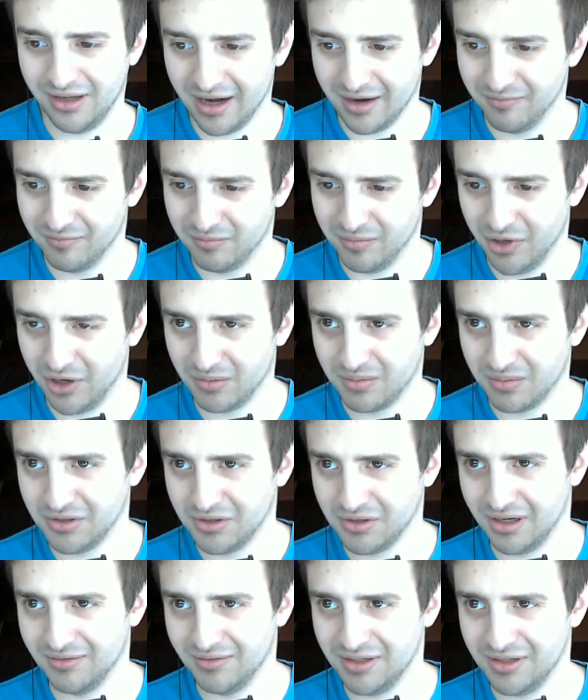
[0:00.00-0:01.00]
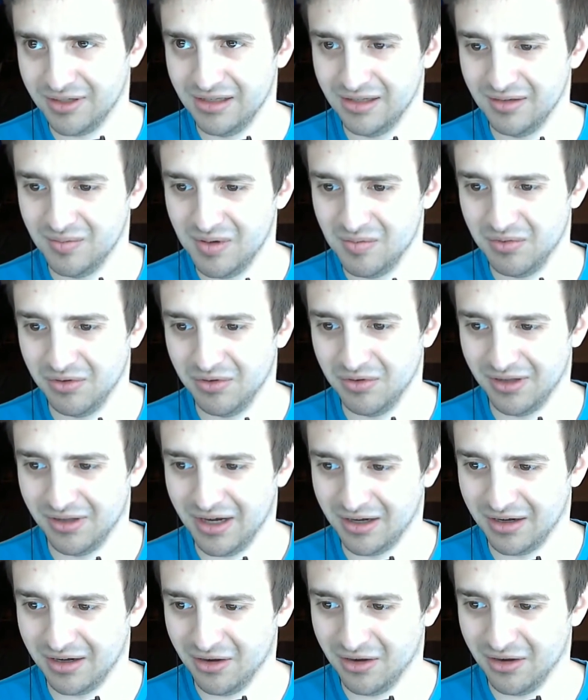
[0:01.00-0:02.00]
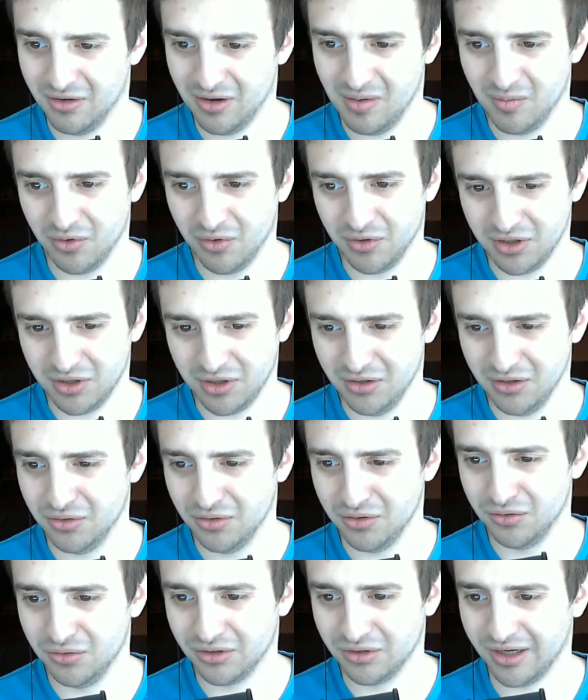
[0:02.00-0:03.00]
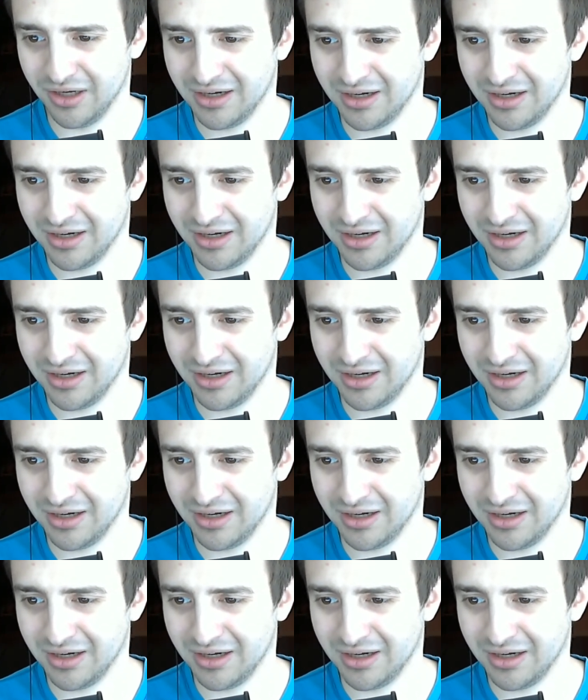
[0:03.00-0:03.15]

of blog posts I've seen that people are like, oh, Ember's huge, like